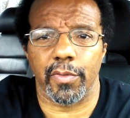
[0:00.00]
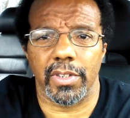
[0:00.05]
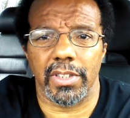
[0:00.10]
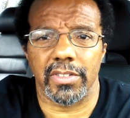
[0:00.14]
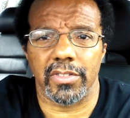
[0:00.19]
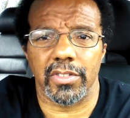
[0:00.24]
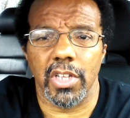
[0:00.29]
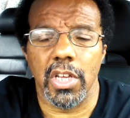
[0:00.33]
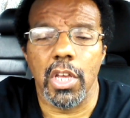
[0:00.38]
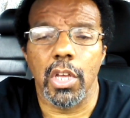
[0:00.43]

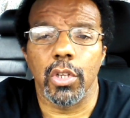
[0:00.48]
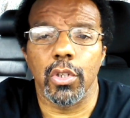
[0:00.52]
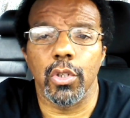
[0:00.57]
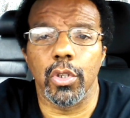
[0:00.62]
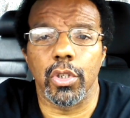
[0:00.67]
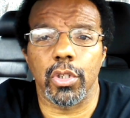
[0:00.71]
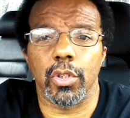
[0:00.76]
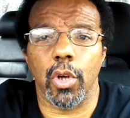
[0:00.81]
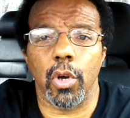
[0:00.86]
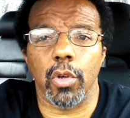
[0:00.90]
friends.
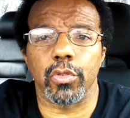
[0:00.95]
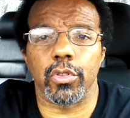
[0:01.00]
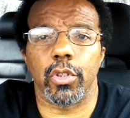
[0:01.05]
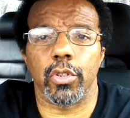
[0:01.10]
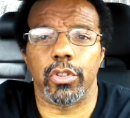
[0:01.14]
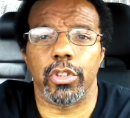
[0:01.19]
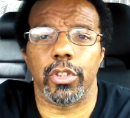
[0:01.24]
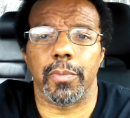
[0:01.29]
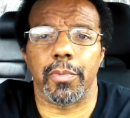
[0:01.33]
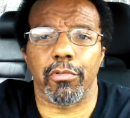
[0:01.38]
You can
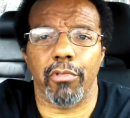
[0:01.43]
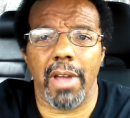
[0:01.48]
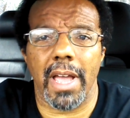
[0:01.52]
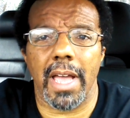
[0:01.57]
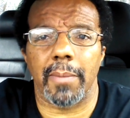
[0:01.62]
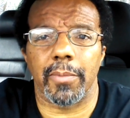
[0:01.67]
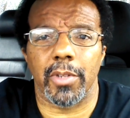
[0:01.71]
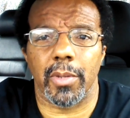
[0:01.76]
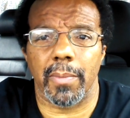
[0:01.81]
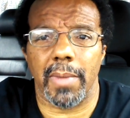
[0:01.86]
also
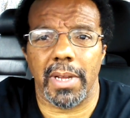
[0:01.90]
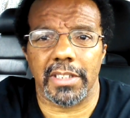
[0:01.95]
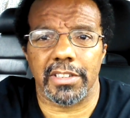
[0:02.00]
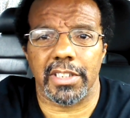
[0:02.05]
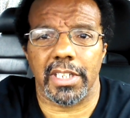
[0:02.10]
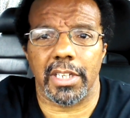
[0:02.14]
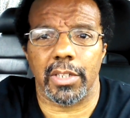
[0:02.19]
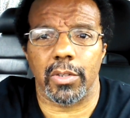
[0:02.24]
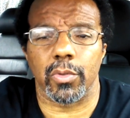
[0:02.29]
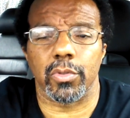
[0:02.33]
subscribe to my
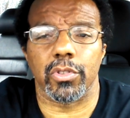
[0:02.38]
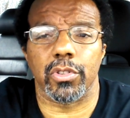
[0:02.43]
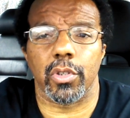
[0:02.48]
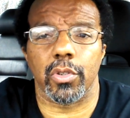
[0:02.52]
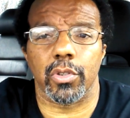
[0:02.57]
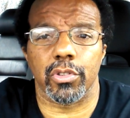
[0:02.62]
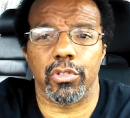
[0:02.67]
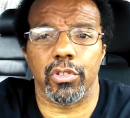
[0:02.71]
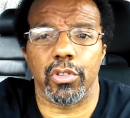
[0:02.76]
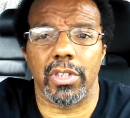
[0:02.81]
channel
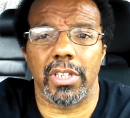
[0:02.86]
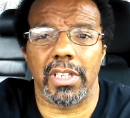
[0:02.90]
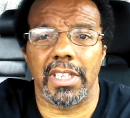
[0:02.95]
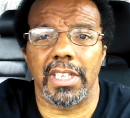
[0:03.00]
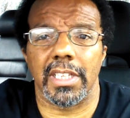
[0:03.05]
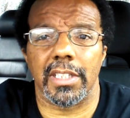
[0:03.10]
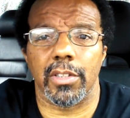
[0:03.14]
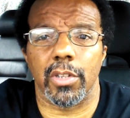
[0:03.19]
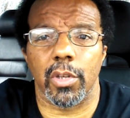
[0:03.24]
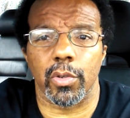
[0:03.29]
so that you can
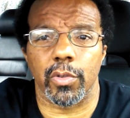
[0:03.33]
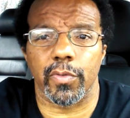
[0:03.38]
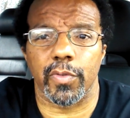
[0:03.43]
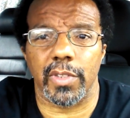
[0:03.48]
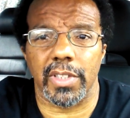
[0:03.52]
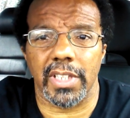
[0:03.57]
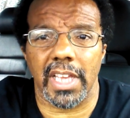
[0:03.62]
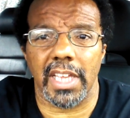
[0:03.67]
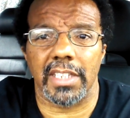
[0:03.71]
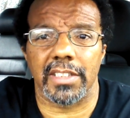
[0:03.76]
get
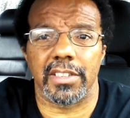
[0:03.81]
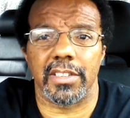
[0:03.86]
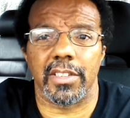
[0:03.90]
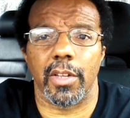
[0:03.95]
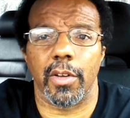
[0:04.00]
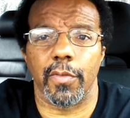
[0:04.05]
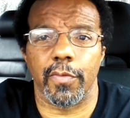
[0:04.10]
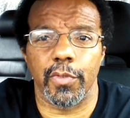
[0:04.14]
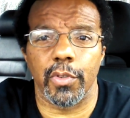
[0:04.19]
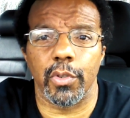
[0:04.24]

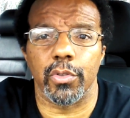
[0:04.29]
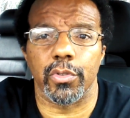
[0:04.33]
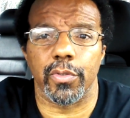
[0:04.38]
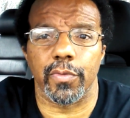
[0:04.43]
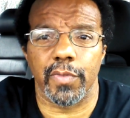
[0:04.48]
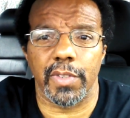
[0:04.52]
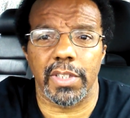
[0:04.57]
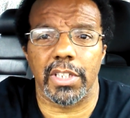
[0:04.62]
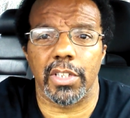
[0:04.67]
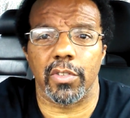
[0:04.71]
notification of
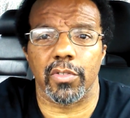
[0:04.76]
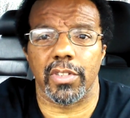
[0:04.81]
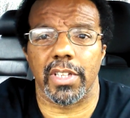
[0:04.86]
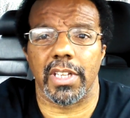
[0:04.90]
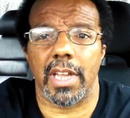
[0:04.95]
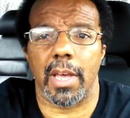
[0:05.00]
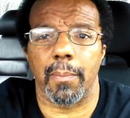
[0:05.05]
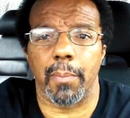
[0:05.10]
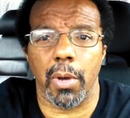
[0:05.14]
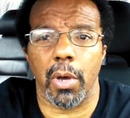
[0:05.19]
future videos
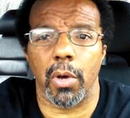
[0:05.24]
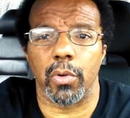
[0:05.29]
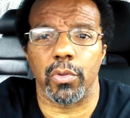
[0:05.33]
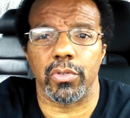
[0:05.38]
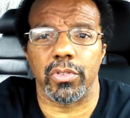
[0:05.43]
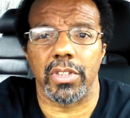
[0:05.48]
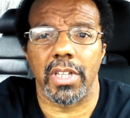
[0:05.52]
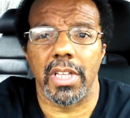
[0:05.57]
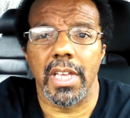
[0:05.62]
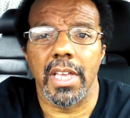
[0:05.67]
that I
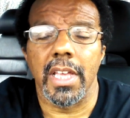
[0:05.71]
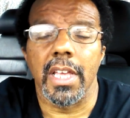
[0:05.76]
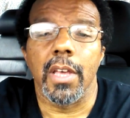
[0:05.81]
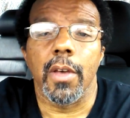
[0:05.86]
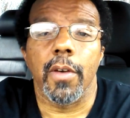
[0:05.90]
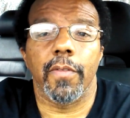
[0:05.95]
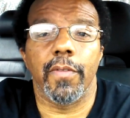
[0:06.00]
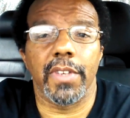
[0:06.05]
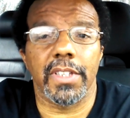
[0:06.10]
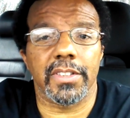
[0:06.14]
post.
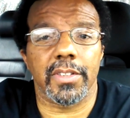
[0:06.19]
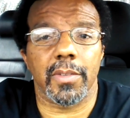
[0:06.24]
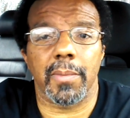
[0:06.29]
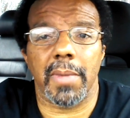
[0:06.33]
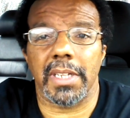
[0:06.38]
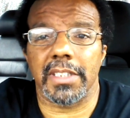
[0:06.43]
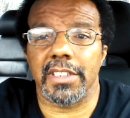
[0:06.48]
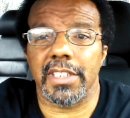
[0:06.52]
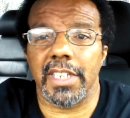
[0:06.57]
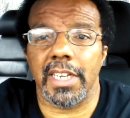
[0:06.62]

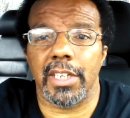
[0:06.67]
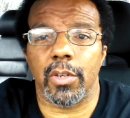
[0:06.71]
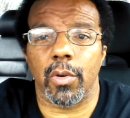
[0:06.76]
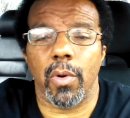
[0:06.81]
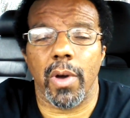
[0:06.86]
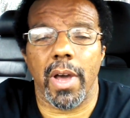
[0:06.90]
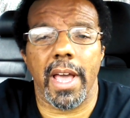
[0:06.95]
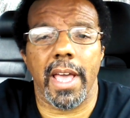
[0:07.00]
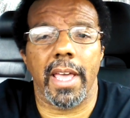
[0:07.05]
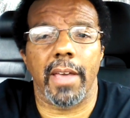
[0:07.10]
Visit my
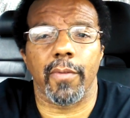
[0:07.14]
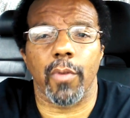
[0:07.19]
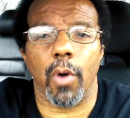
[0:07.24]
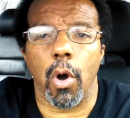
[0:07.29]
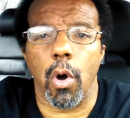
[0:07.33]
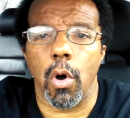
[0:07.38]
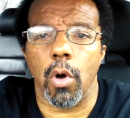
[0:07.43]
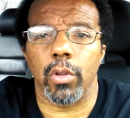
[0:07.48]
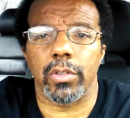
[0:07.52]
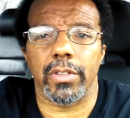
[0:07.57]
channel, I have
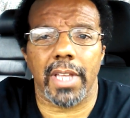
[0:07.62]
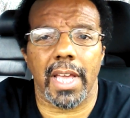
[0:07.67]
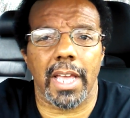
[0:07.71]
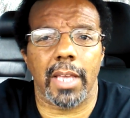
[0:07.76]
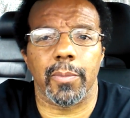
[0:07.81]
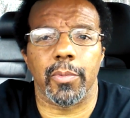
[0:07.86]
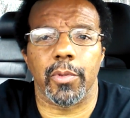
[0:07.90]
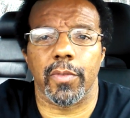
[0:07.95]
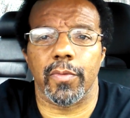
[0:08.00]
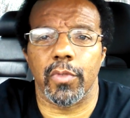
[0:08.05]
all
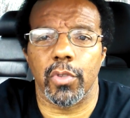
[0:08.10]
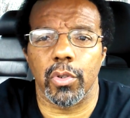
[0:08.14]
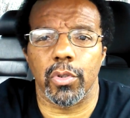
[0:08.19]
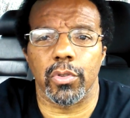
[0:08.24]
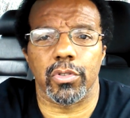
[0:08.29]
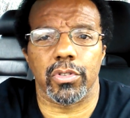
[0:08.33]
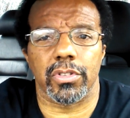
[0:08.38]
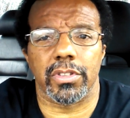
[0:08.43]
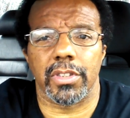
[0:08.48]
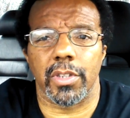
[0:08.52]
types of
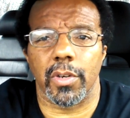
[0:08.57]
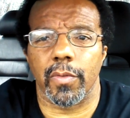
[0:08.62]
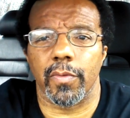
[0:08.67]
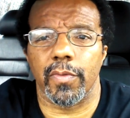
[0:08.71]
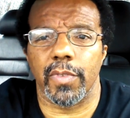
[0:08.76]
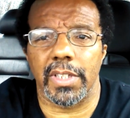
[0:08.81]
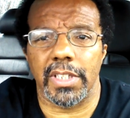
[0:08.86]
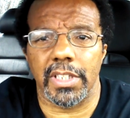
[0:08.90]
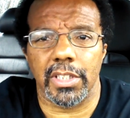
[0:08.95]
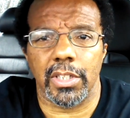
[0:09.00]

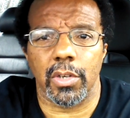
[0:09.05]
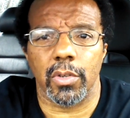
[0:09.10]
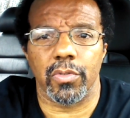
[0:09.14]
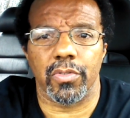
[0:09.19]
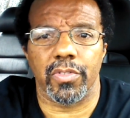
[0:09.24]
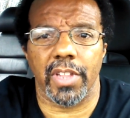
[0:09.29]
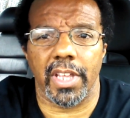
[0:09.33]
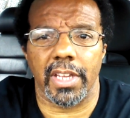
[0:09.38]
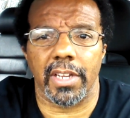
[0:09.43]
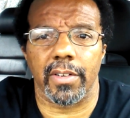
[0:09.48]
do-it-yourself
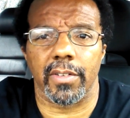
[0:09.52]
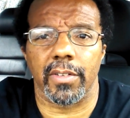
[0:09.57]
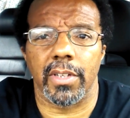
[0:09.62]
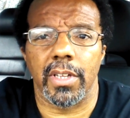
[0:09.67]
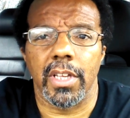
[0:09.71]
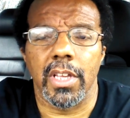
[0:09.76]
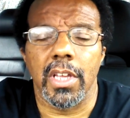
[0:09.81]
videos there.